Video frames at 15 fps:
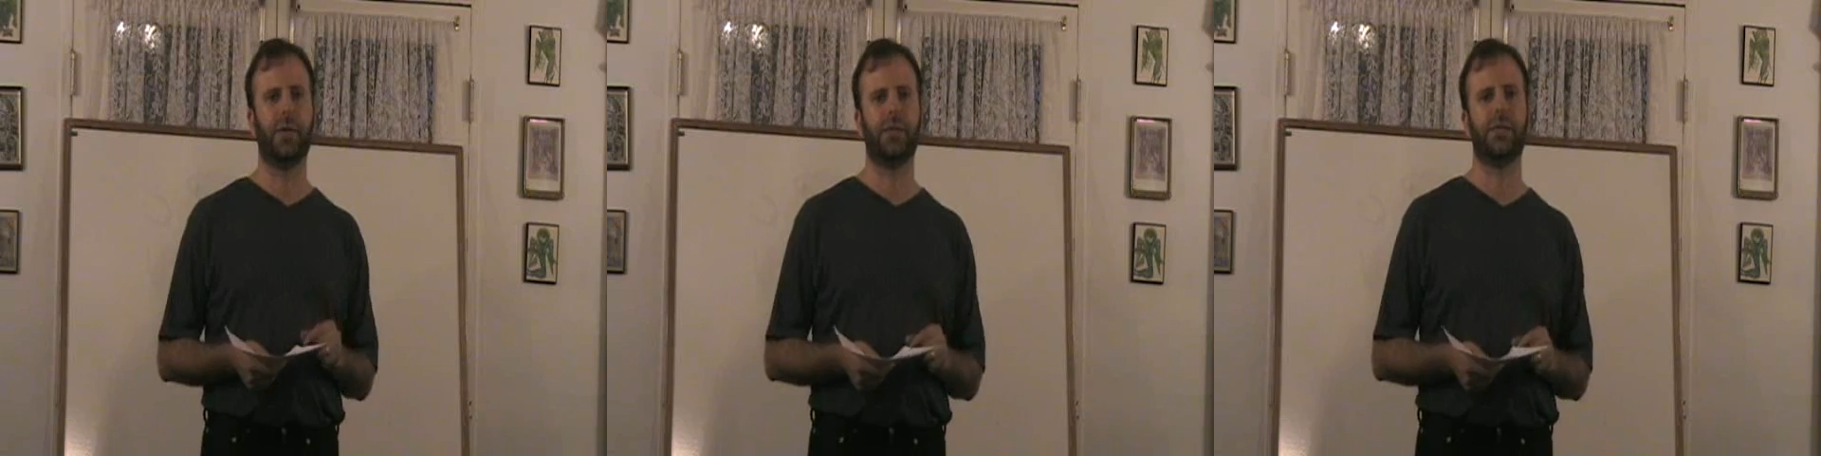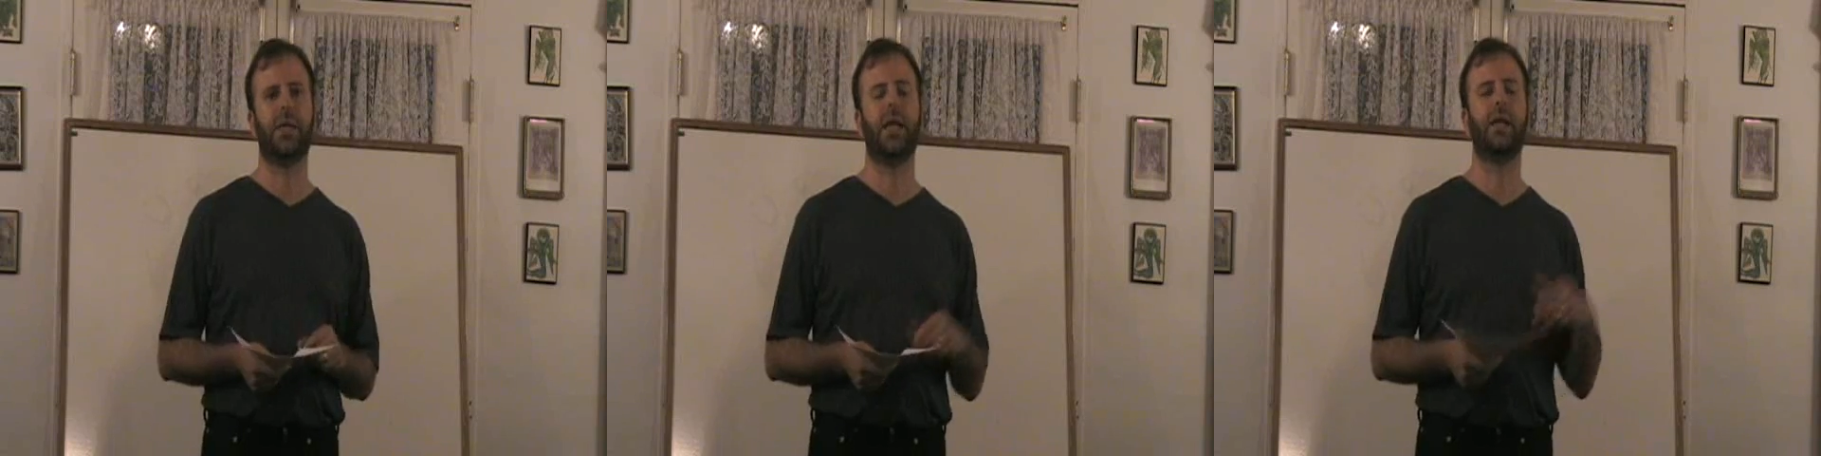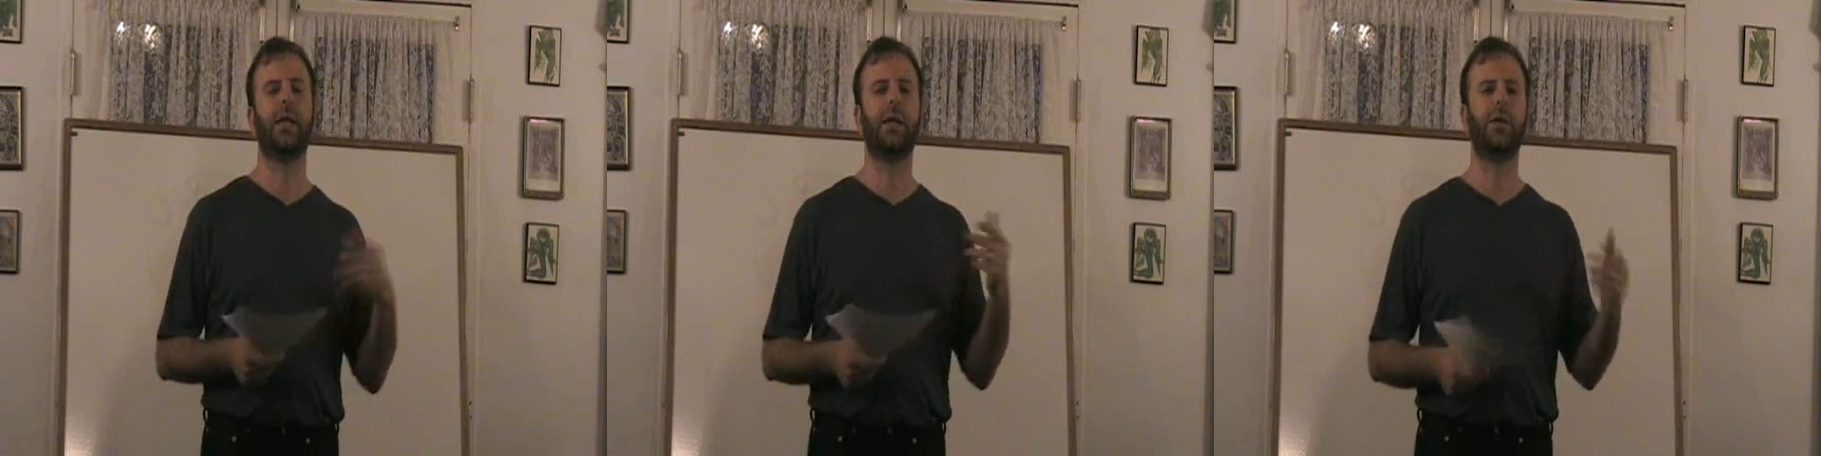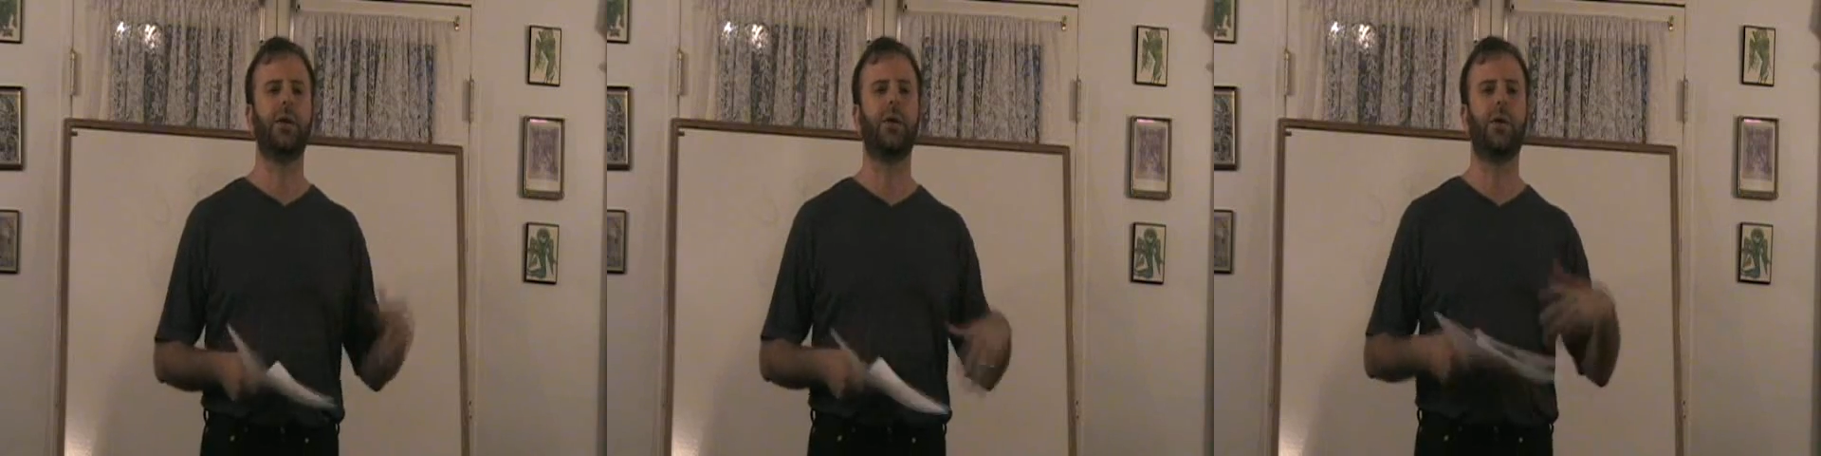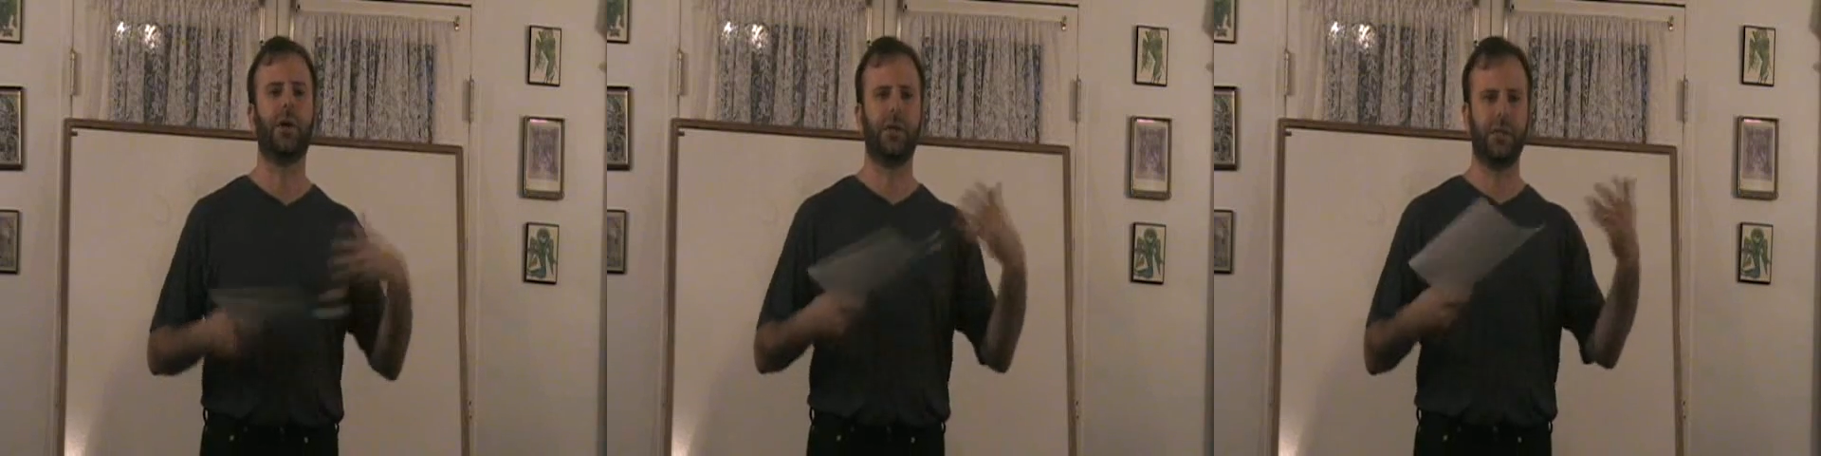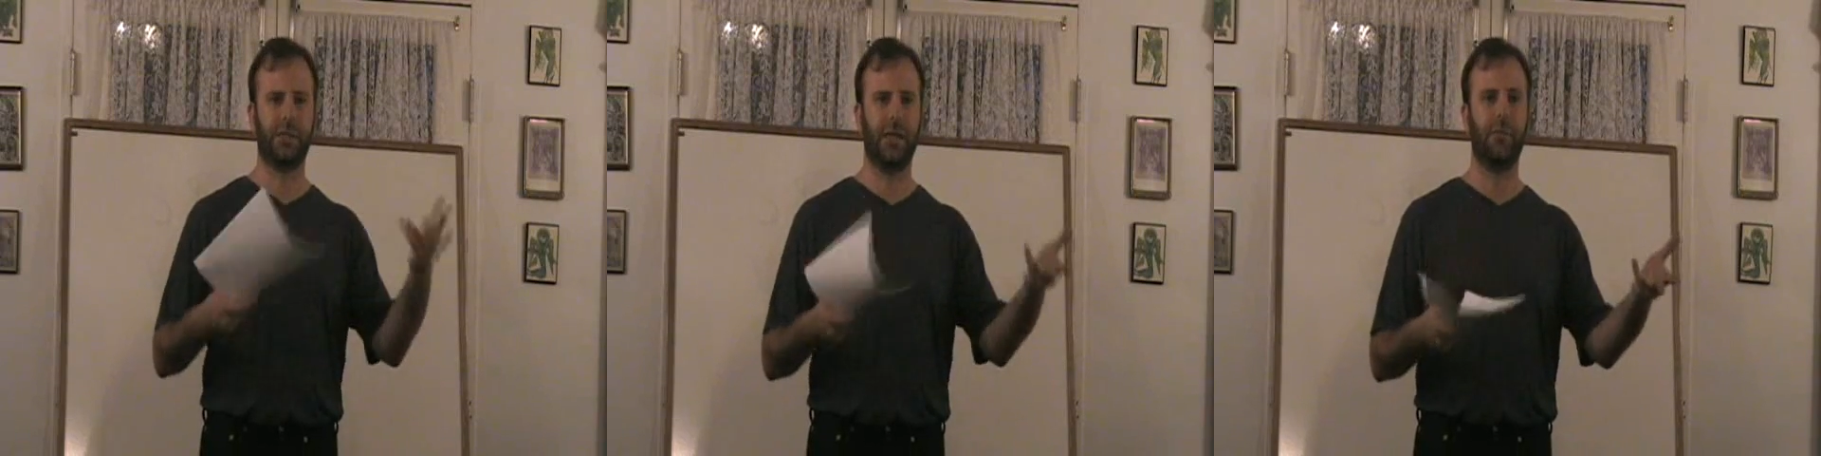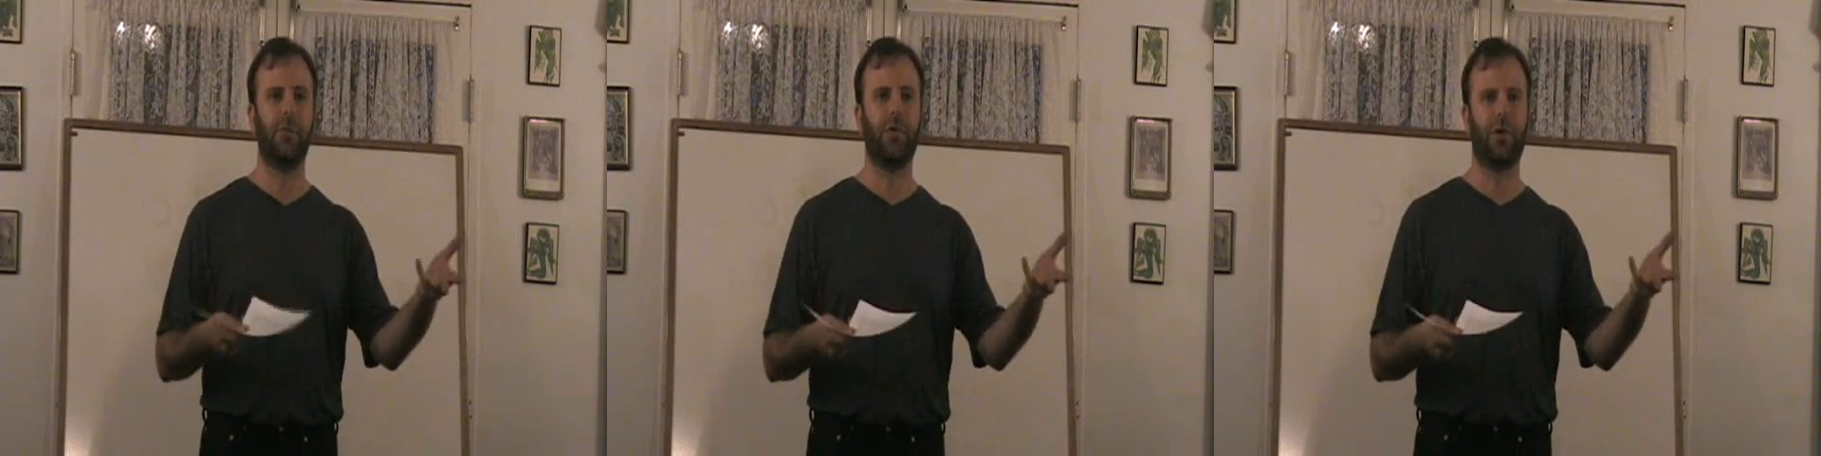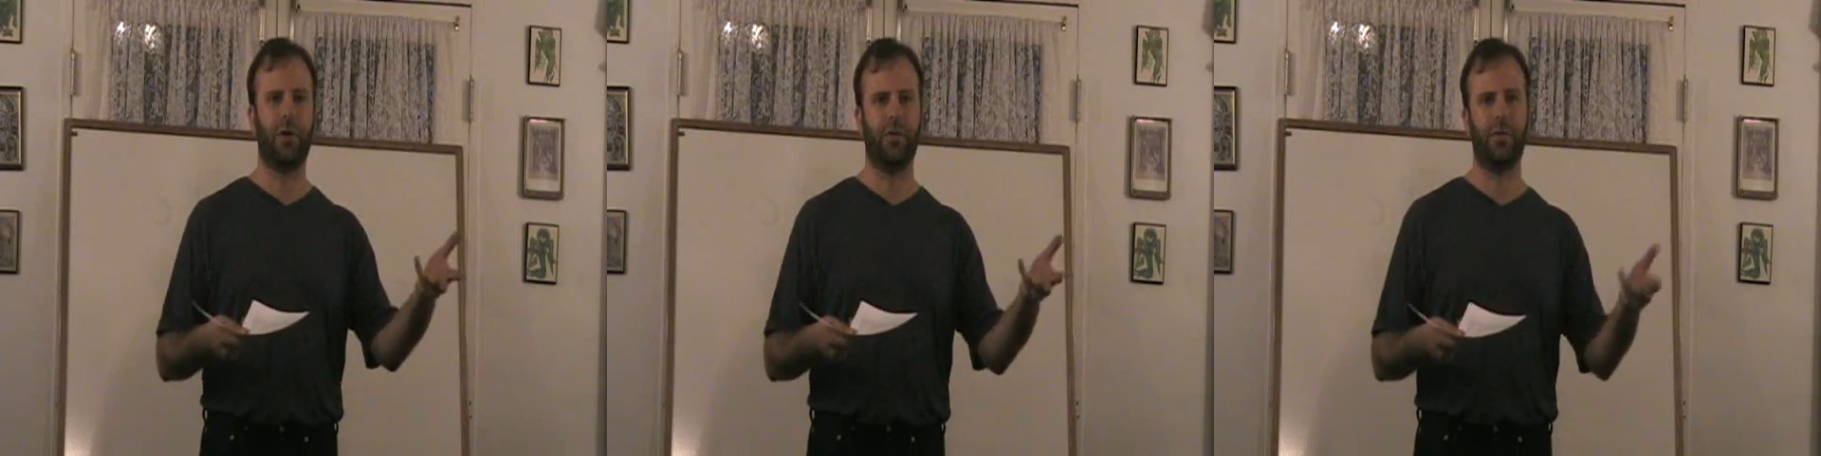question, and then you go on to say
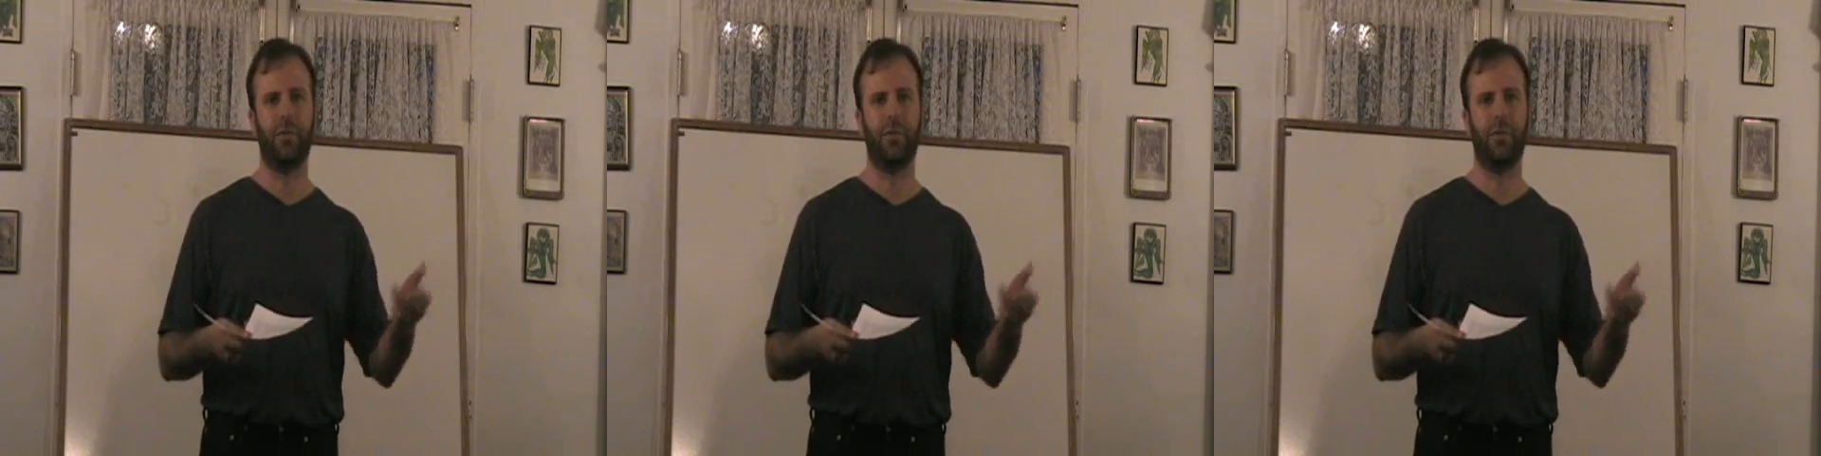more